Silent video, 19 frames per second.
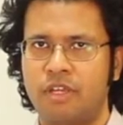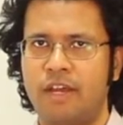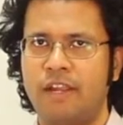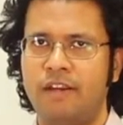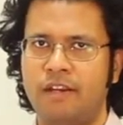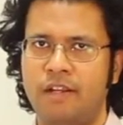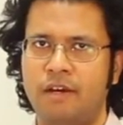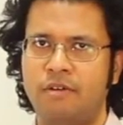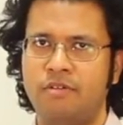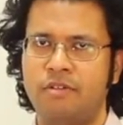
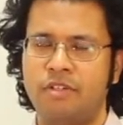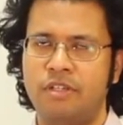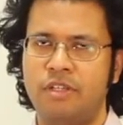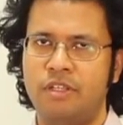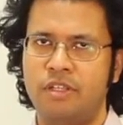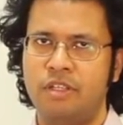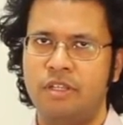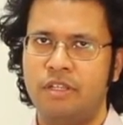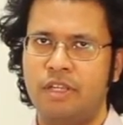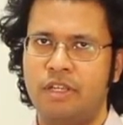carried out
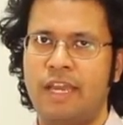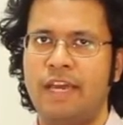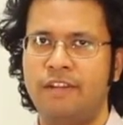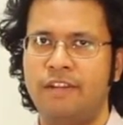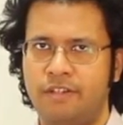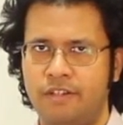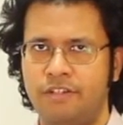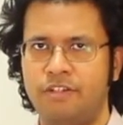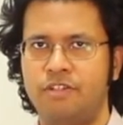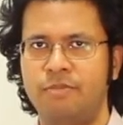in
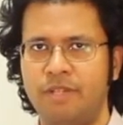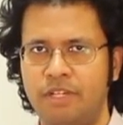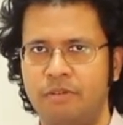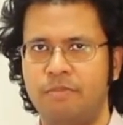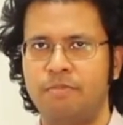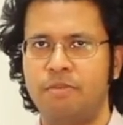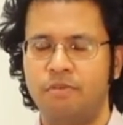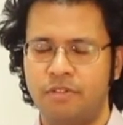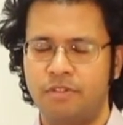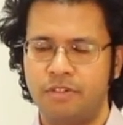Canada to be
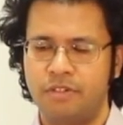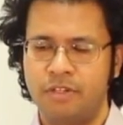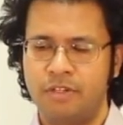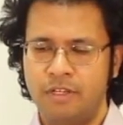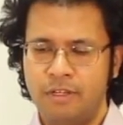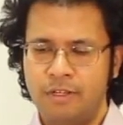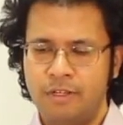reported.